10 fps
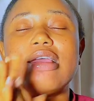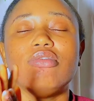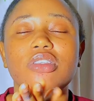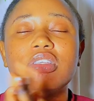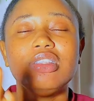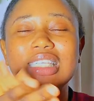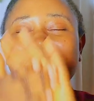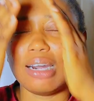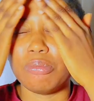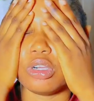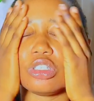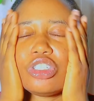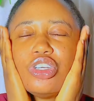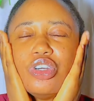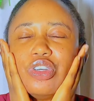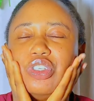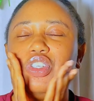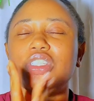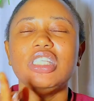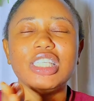you still need that moisture. You
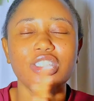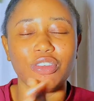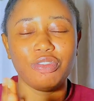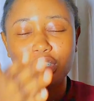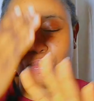need your face